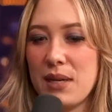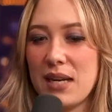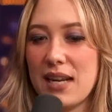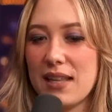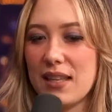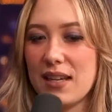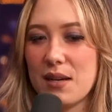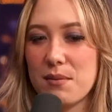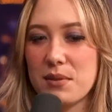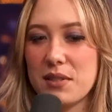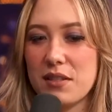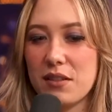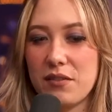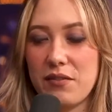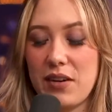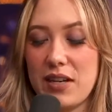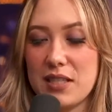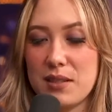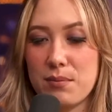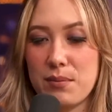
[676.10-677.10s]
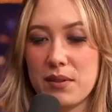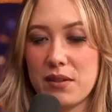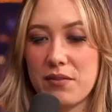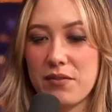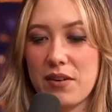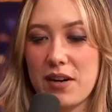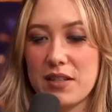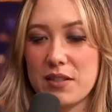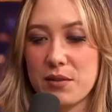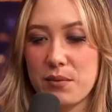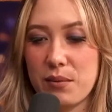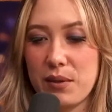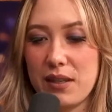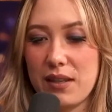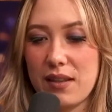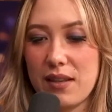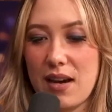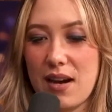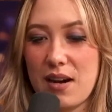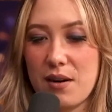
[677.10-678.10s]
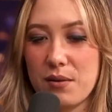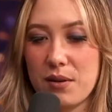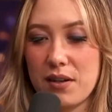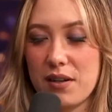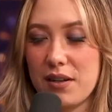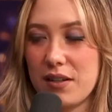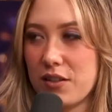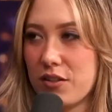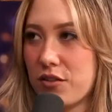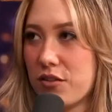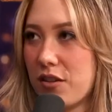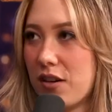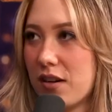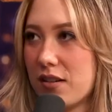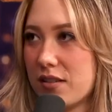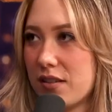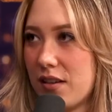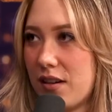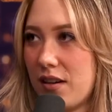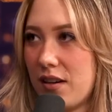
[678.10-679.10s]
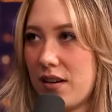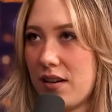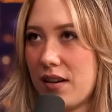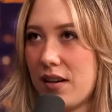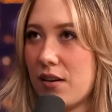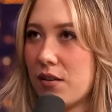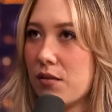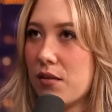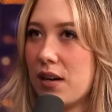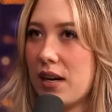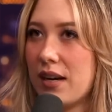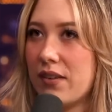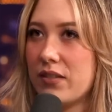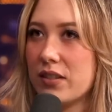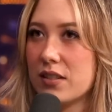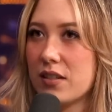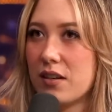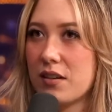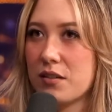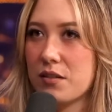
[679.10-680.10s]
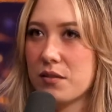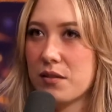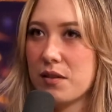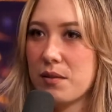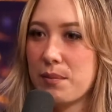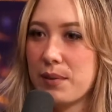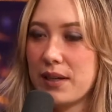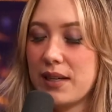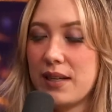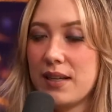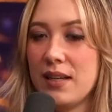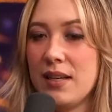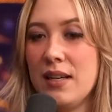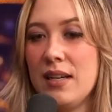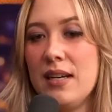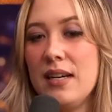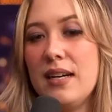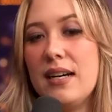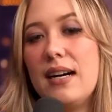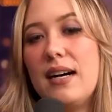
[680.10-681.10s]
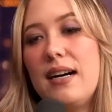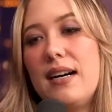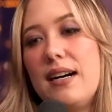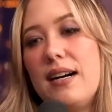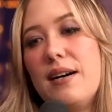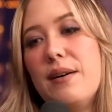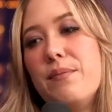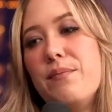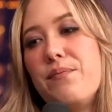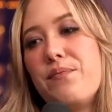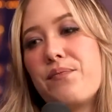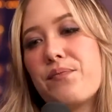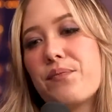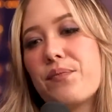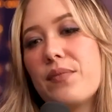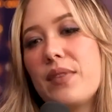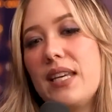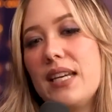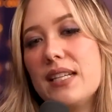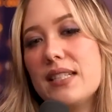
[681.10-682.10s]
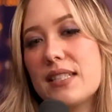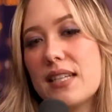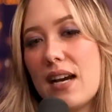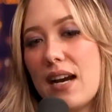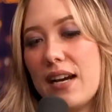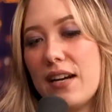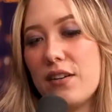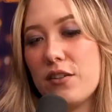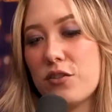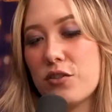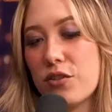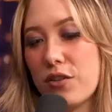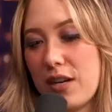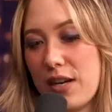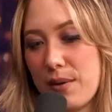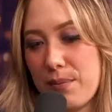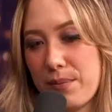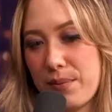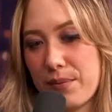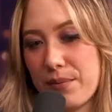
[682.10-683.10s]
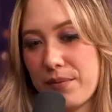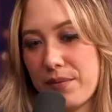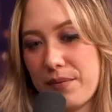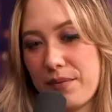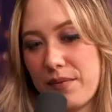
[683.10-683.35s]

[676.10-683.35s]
I mean, I think I'm still Facebook friends with our instructor. I don't, I haven't talked to her, but um, the entire trip.